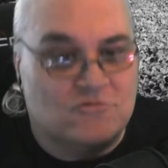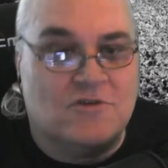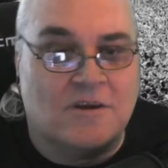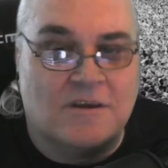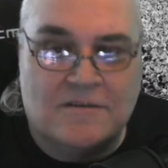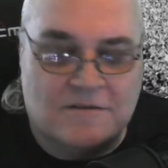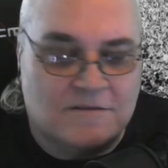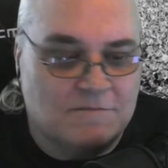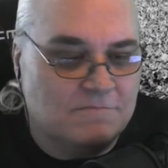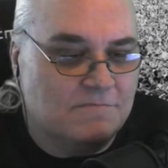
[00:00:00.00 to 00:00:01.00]
chicken and
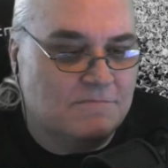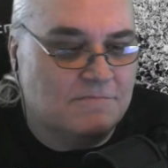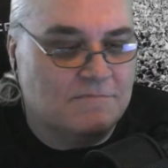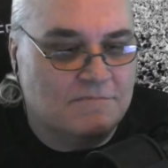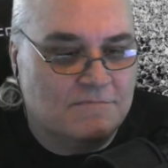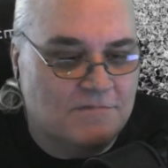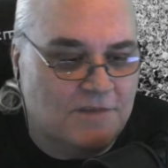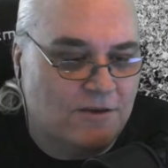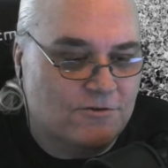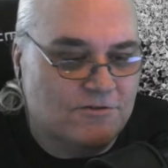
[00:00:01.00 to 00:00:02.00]
some
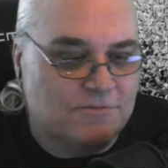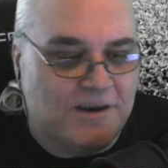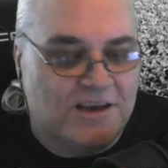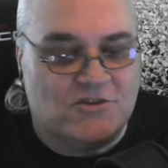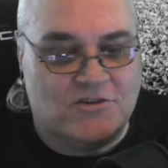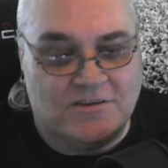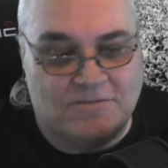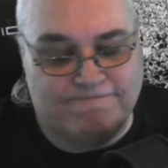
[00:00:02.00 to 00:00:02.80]
taters and mashes.